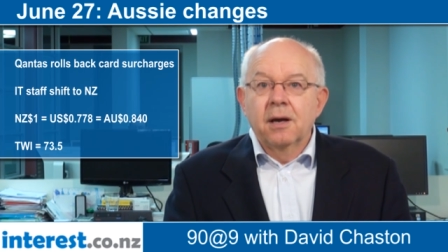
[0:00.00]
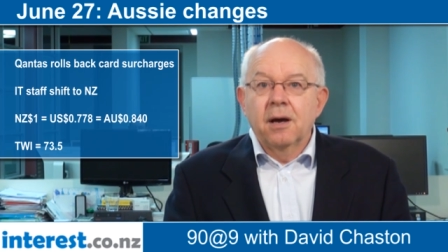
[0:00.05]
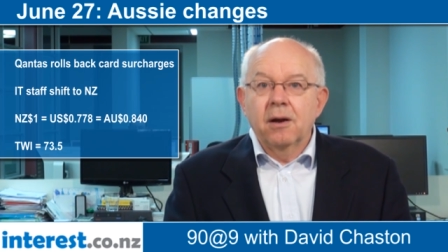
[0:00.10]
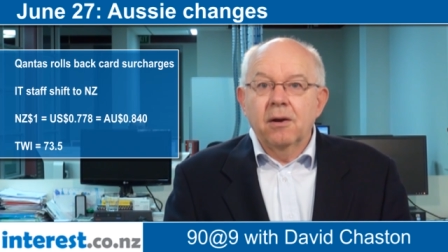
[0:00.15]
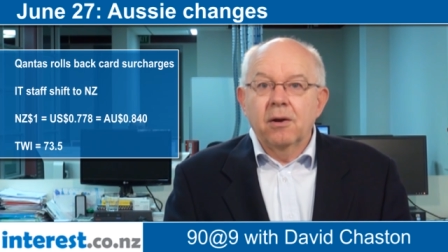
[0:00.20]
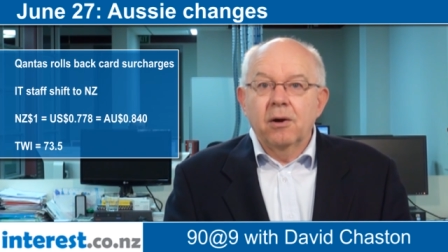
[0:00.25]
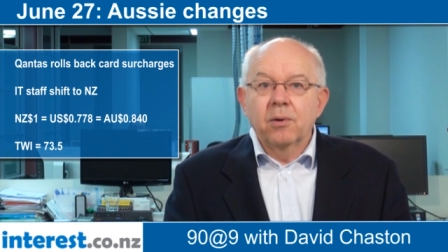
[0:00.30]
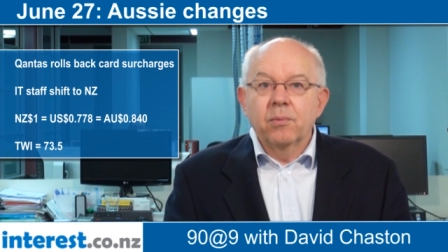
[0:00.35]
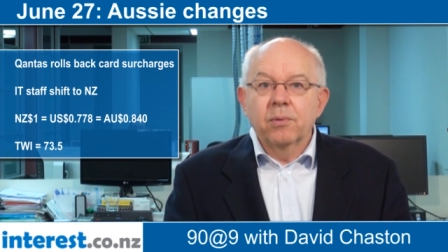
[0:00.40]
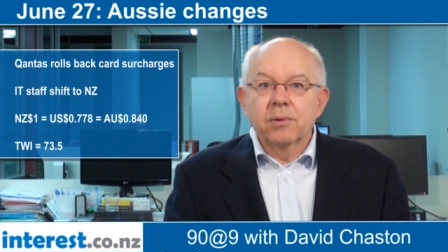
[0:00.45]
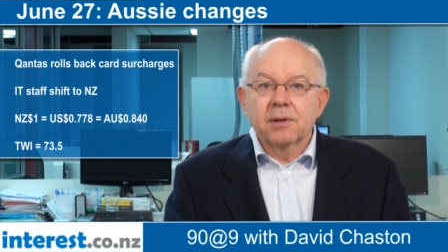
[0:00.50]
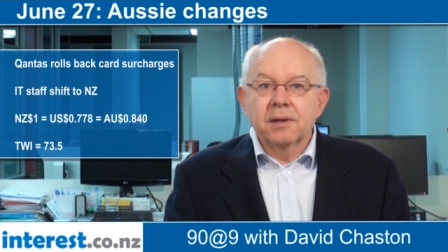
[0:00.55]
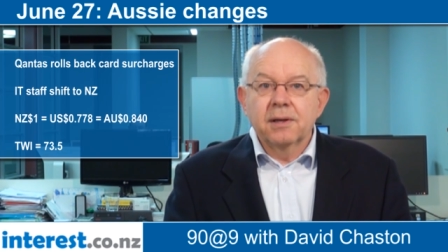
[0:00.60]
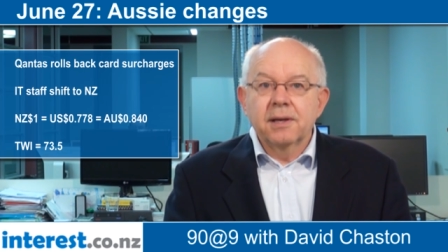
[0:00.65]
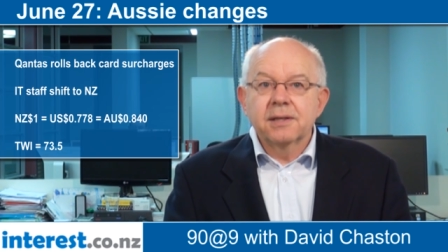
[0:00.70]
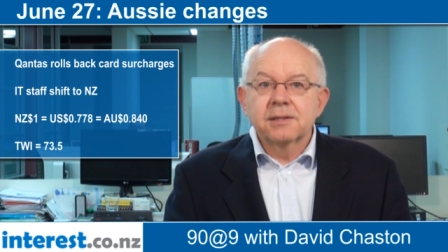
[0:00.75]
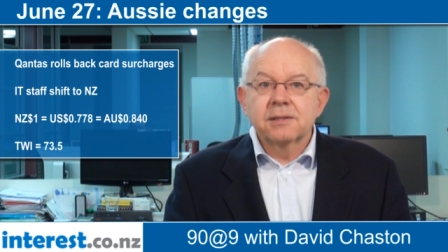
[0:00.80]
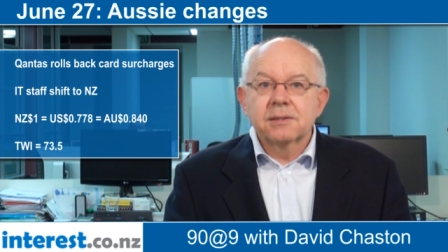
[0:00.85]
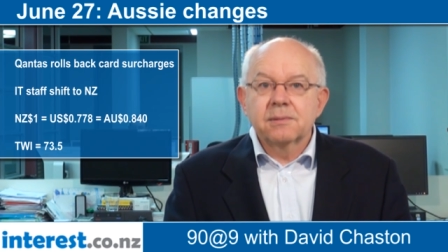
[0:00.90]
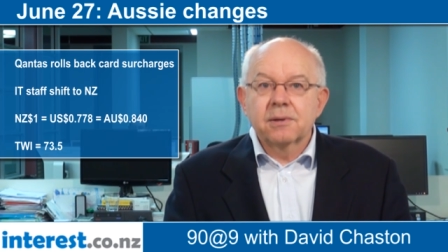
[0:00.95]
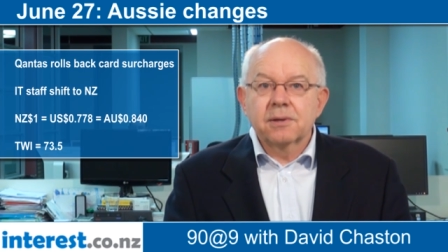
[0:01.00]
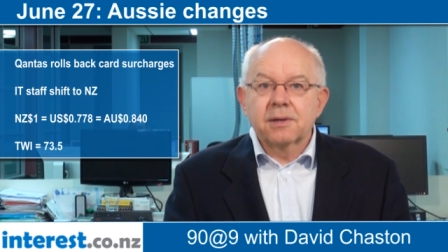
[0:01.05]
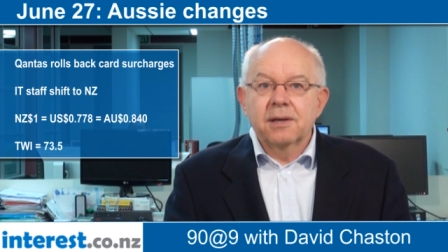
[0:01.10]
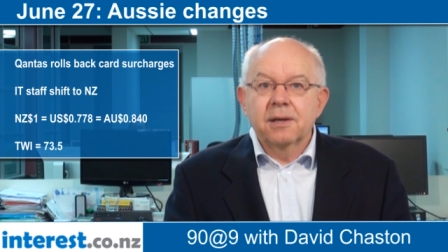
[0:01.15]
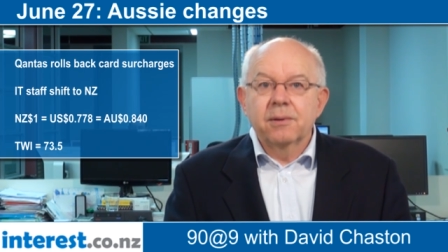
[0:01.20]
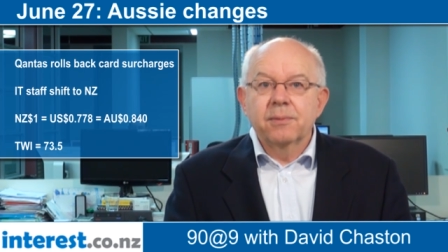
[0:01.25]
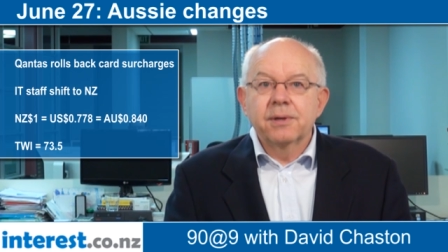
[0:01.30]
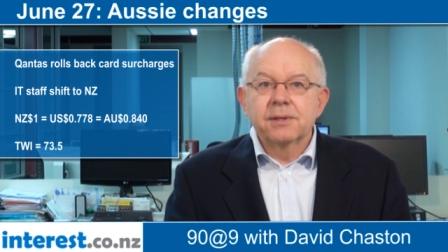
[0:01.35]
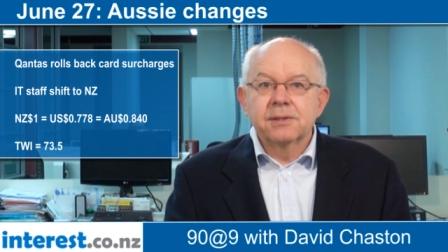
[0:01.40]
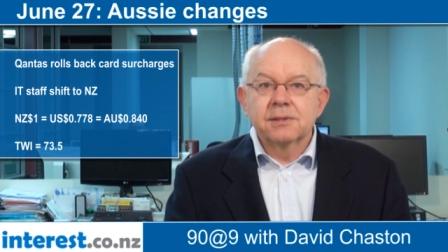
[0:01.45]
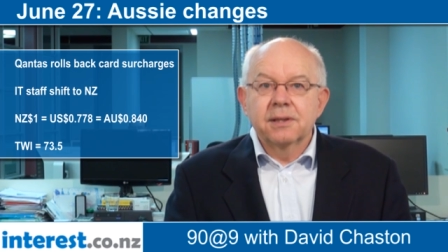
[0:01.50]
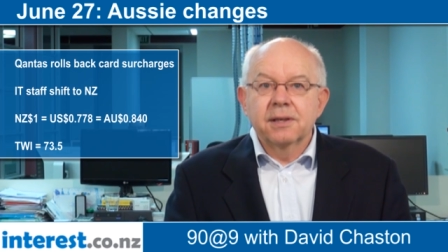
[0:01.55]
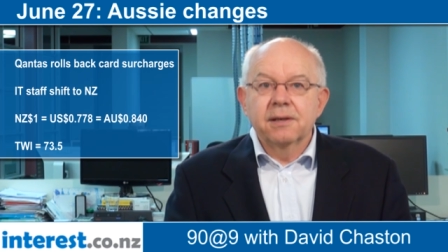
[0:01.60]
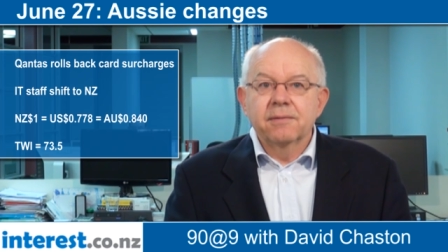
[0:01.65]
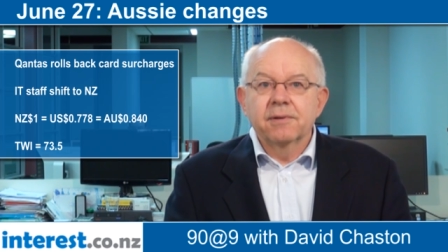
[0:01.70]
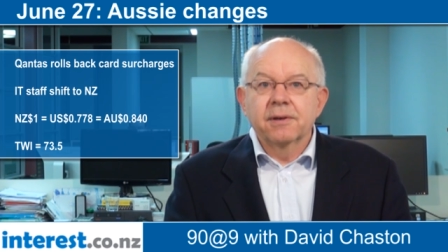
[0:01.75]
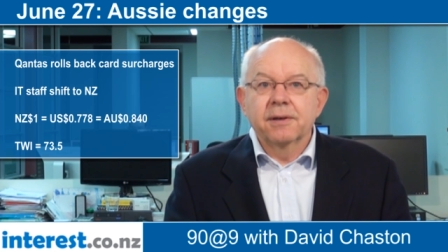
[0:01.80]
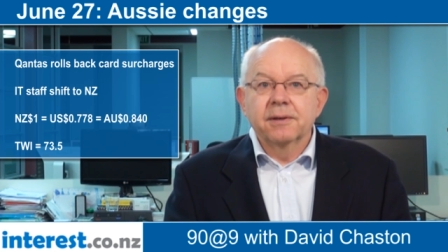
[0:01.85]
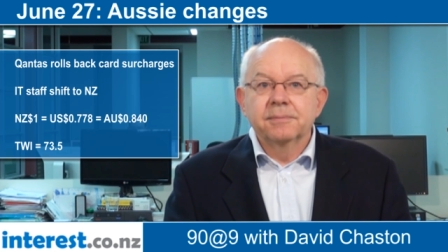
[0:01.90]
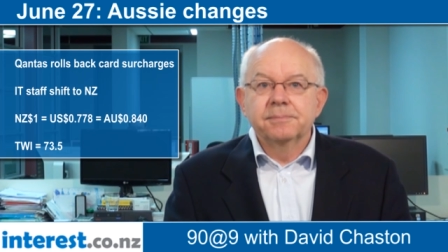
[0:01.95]
along with less Kiwis
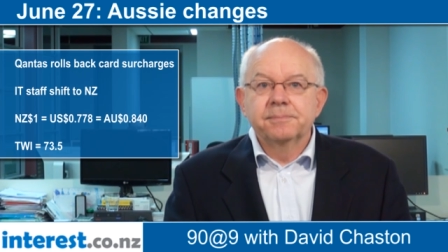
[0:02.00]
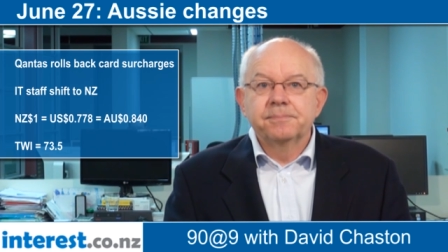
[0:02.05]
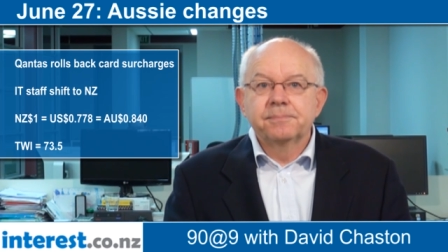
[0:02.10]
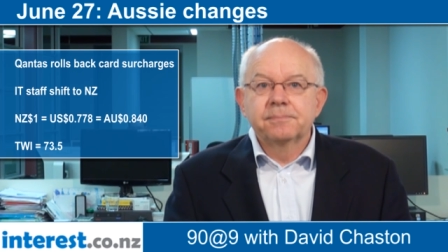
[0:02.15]
leaving.